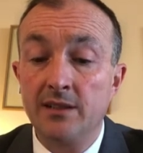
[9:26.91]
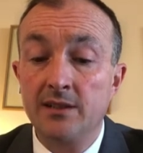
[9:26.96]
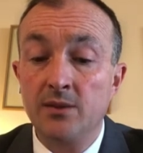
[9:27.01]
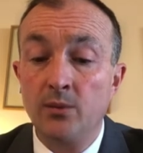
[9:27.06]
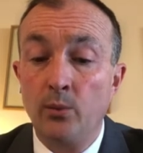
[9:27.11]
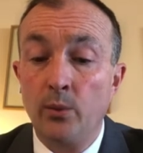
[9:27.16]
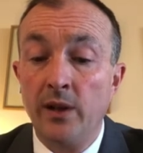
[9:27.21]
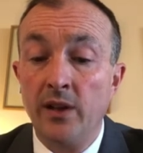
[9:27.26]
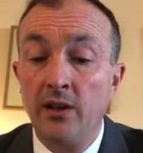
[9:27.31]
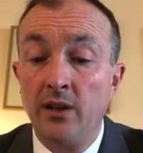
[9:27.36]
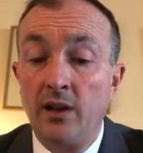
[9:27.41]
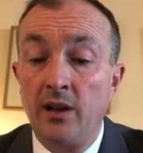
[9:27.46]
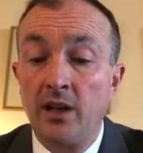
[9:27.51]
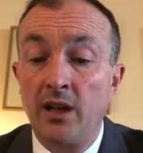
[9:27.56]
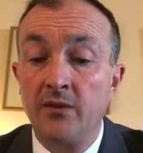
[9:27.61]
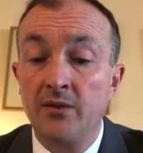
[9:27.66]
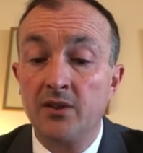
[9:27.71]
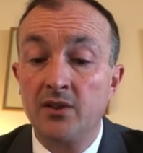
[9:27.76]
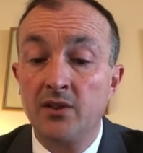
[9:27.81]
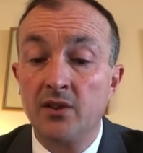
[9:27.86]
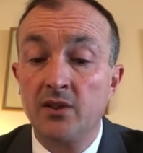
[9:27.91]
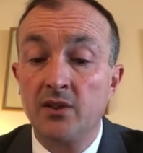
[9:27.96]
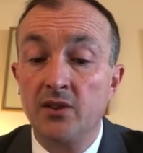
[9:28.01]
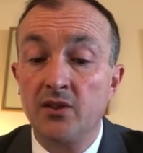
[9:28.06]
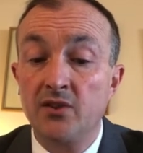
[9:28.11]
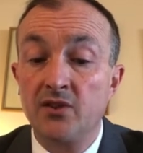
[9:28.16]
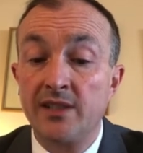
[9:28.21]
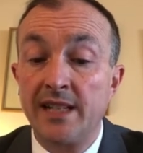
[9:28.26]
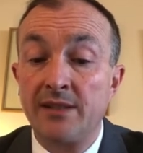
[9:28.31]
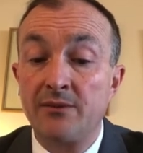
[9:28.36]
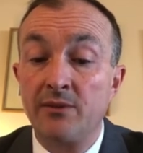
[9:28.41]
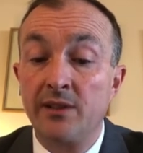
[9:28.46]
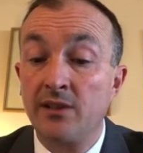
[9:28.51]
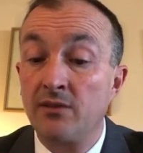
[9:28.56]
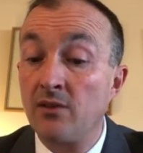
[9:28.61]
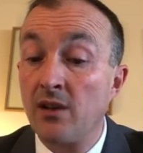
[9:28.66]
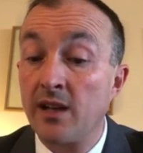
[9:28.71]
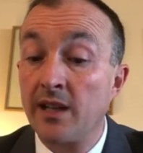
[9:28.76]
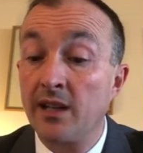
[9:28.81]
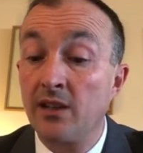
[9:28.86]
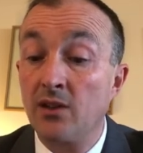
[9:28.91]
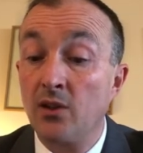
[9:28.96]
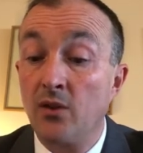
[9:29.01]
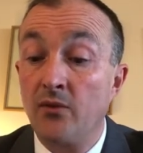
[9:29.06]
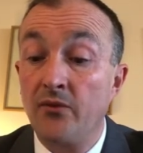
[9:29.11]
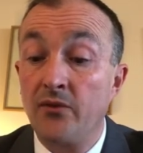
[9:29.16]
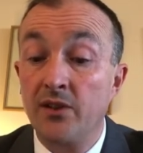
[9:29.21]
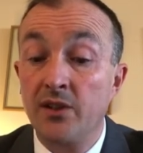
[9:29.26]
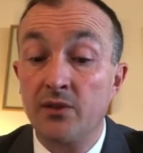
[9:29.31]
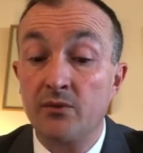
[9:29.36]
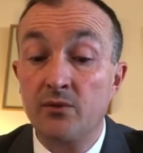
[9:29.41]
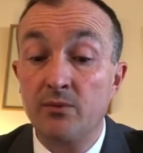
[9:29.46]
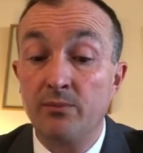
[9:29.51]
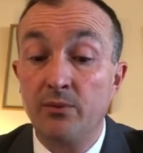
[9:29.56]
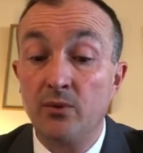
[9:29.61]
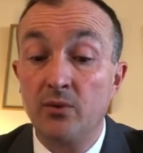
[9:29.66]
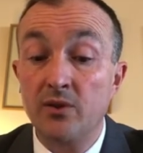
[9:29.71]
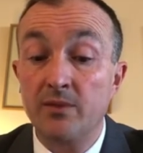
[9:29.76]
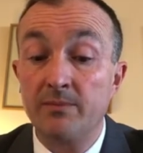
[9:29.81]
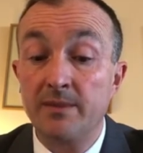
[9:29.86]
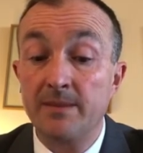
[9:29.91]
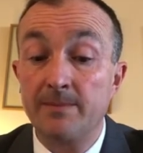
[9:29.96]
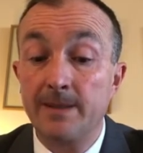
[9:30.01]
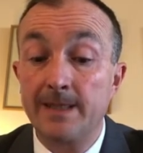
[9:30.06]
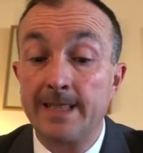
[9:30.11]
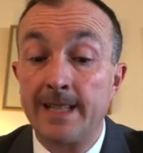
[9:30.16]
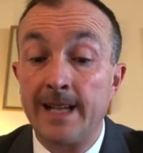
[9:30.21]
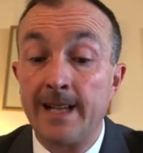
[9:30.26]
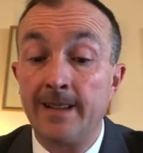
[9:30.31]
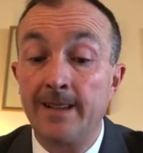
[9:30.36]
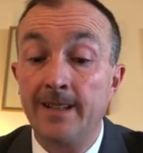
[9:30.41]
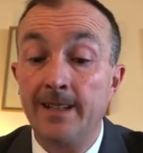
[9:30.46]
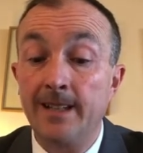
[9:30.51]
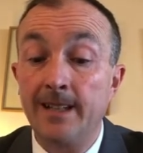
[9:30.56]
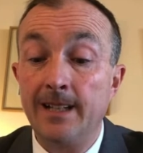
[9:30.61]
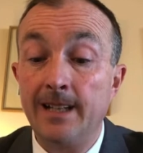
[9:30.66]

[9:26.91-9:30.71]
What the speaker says: To Will Harverson, who's generally growing in confidence, reports Miss Patel.